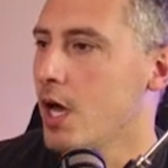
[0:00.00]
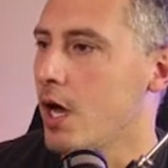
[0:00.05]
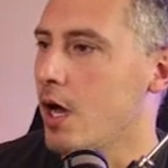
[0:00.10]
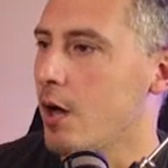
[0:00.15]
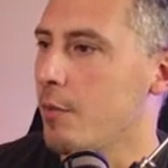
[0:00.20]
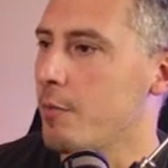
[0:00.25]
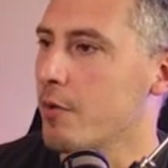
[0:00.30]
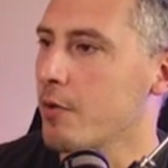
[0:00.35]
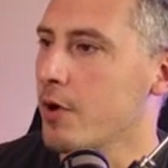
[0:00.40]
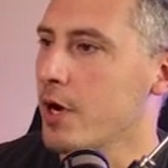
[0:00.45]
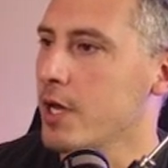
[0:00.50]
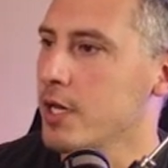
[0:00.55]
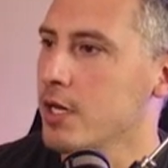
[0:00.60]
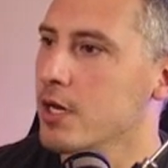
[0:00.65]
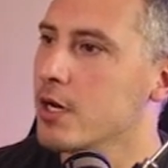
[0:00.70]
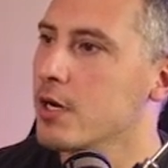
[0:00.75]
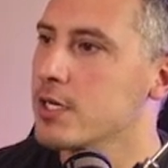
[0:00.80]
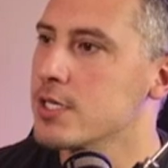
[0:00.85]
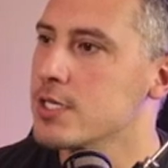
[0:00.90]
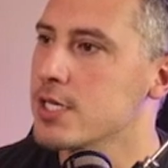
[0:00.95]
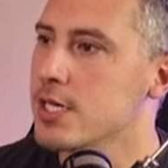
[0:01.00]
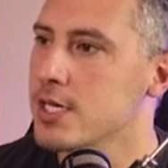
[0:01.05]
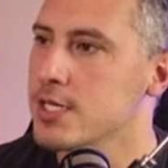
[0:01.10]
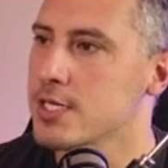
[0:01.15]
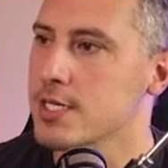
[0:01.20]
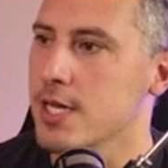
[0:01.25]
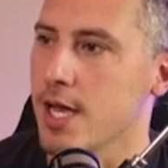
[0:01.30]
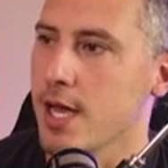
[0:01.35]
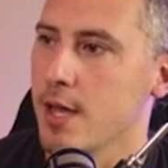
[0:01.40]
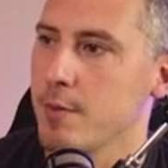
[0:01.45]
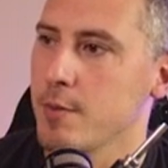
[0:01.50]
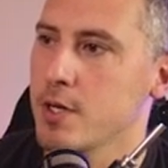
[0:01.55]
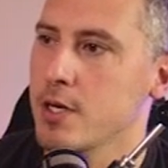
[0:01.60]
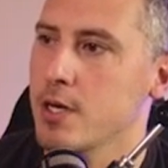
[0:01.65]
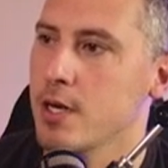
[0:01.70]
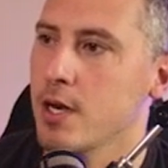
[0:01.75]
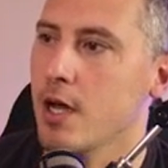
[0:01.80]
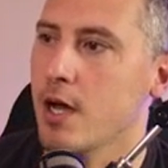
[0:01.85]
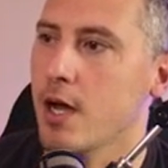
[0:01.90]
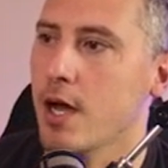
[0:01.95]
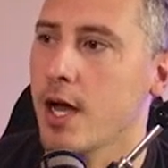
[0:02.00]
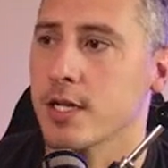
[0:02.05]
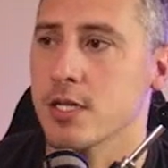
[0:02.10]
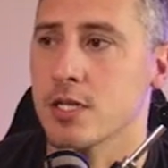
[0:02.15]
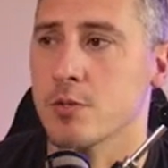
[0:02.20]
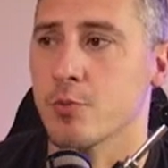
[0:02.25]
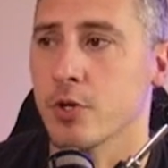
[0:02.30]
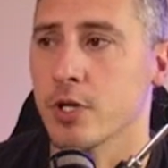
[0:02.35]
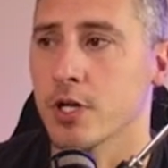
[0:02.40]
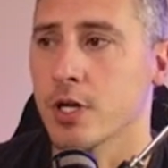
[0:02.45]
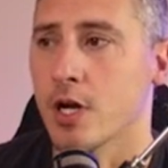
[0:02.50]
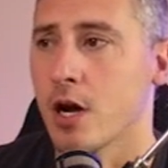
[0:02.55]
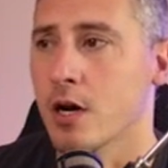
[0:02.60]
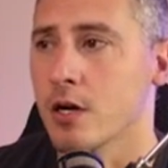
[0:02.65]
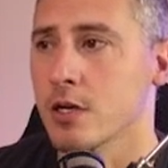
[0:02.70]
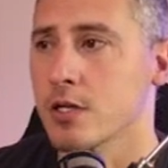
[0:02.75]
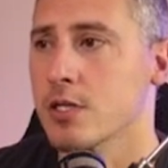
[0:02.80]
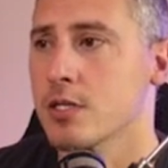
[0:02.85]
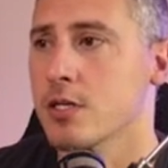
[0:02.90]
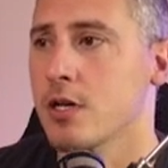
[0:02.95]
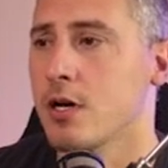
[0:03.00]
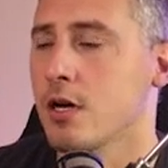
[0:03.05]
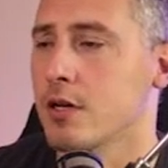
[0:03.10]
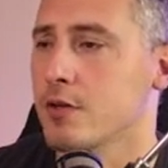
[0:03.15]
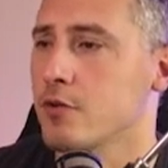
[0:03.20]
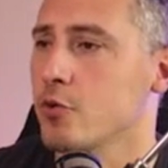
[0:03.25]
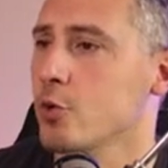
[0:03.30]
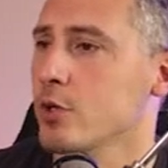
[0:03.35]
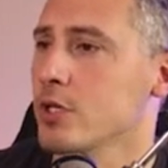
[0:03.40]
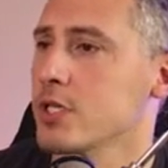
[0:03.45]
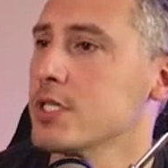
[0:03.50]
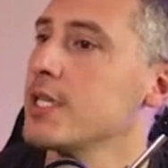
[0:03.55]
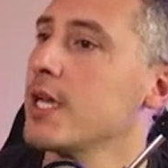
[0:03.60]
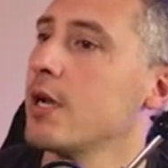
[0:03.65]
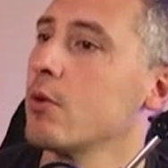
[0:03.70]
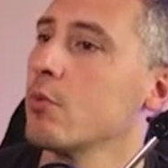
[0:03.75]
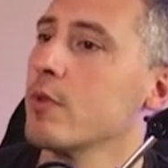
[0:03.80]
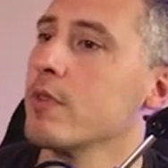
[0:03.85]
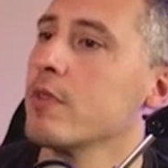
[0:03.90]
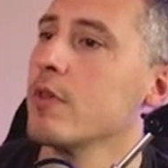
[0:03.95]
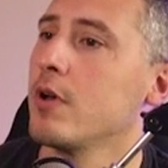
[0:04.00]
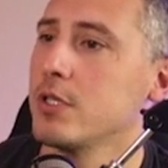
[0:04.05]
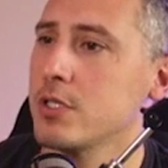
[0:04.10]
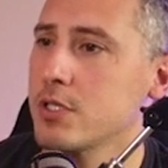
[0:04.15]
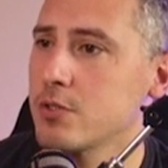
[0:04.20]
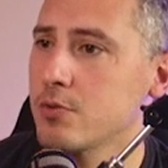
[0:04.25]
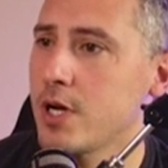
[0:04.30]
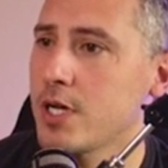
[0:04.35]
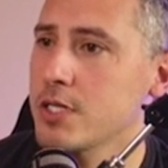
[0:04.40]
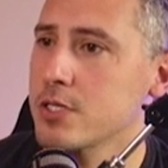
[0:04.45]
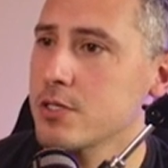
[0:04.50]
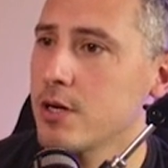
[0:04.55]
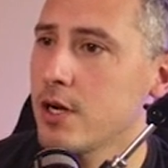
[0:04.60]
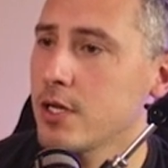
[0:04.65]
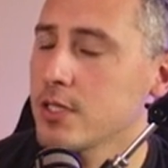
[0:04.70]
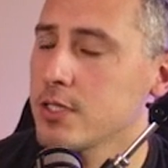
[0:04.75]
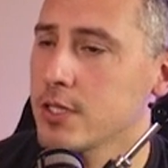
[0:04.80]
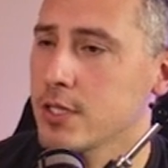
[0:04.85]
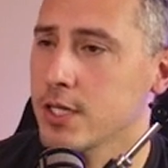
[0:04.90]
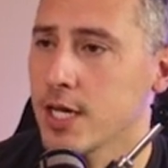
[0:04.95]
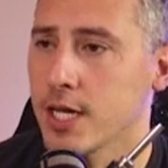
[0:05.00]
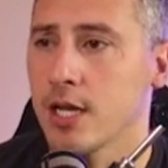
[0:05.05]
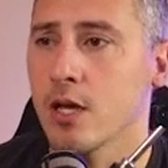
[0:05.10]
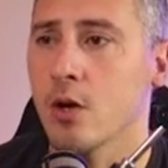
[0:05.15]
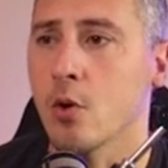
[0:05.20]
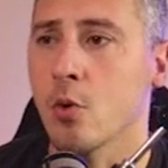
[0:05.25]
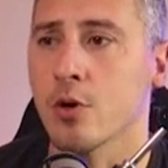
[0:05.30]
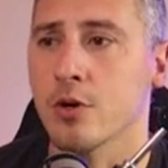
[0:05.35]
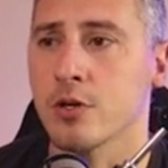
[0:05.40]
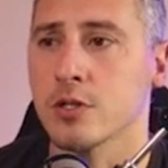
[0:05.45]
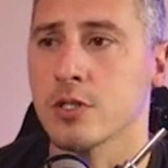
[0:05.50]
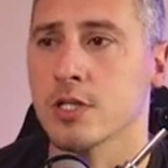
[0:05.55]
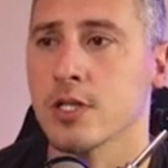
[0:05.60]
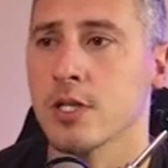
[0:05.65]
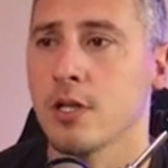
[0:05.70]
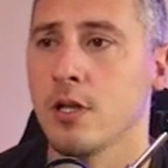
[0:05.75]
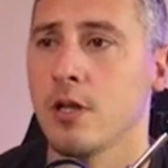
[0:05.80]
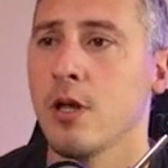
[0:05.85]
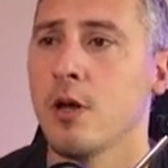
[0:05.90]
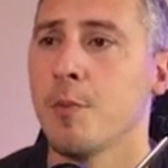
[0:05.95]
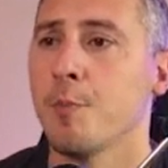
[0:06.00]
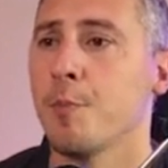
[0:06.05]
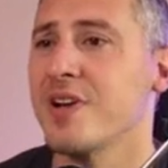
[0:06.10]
Uh, but right here it says, I'm in Hot Spring, Arkansas, a tourist town with tons of restaurants, getting orders still,